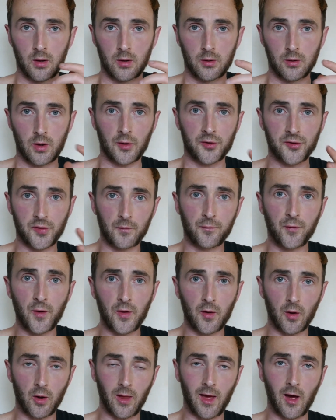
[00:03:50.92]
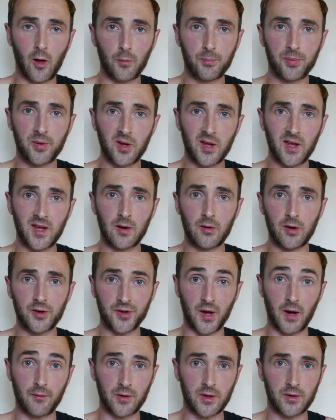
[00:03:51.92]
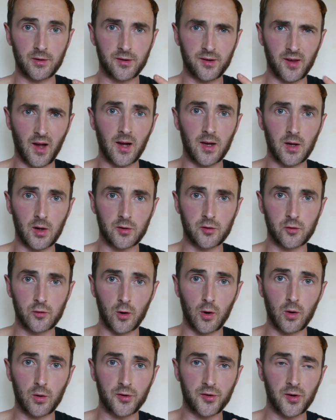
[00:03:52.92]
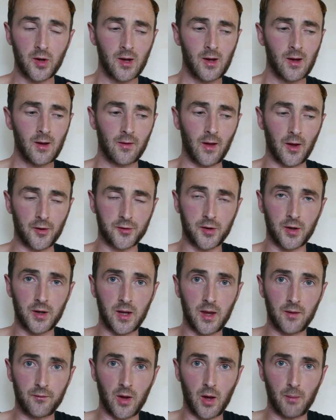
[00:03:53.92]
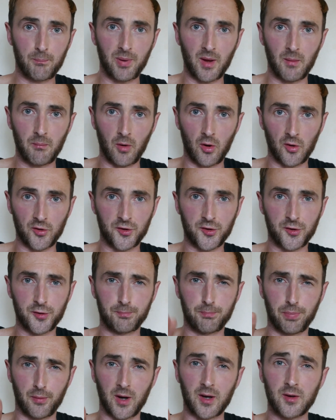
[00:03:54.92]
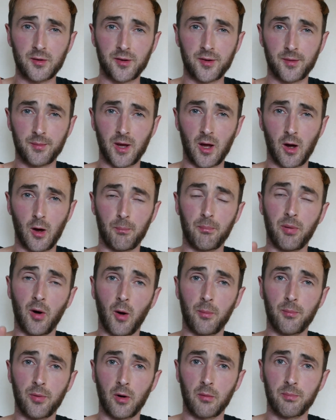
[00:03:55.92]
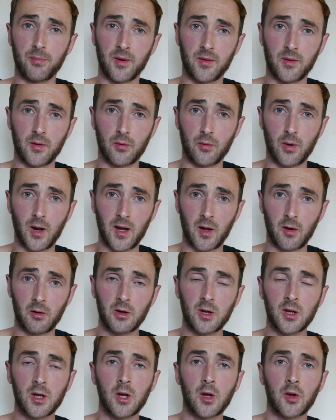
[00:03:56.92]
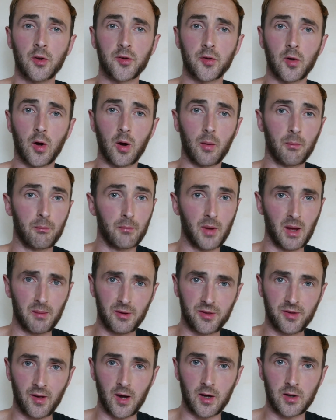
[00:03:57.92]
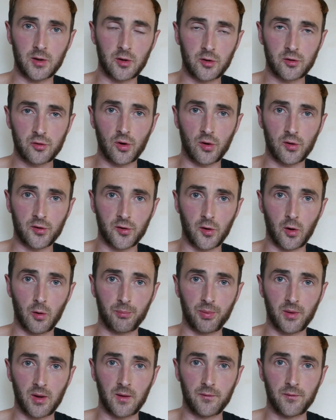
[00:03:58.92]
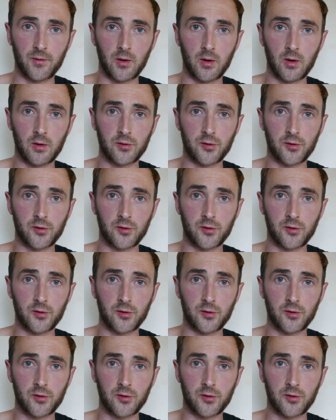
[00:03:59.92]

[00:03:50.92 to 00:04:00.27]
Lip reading: Now something that will help you here is having tighter trucks. That's going to give it a bit more spring to be able to pop up into rail. So maybe tighten your trucks up if you're